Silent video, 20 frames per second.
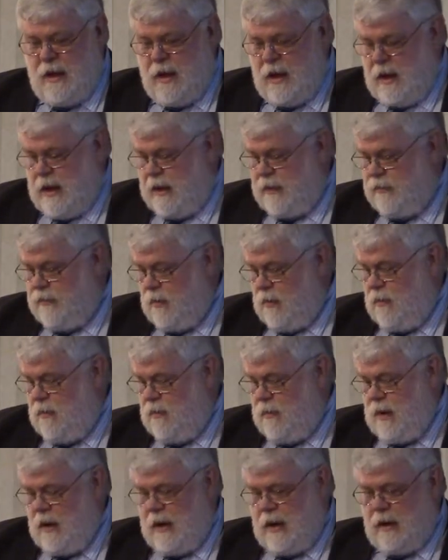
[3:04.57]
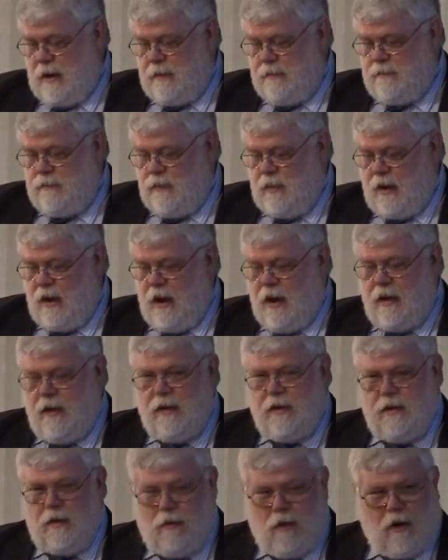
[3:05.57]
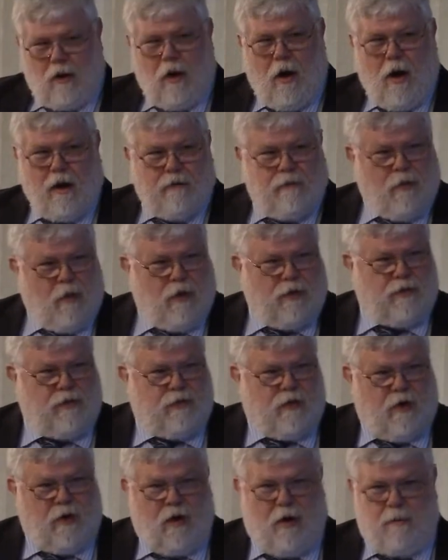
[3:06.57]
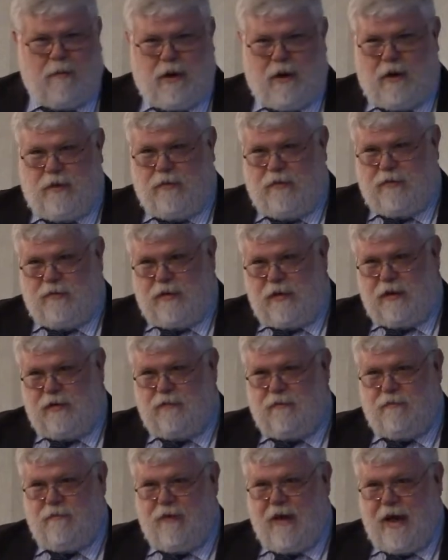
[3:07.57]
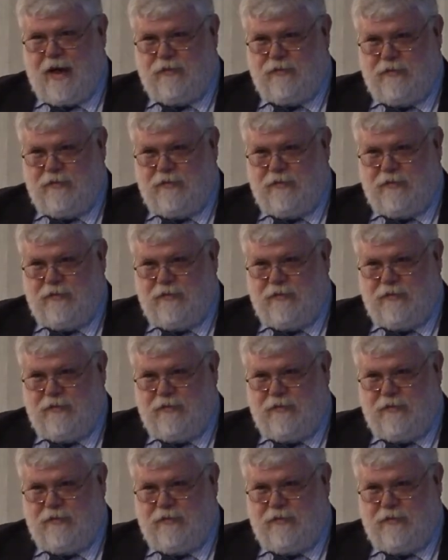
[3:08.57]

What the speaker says: And so a lot, of course, has gone on behind the scenes in vast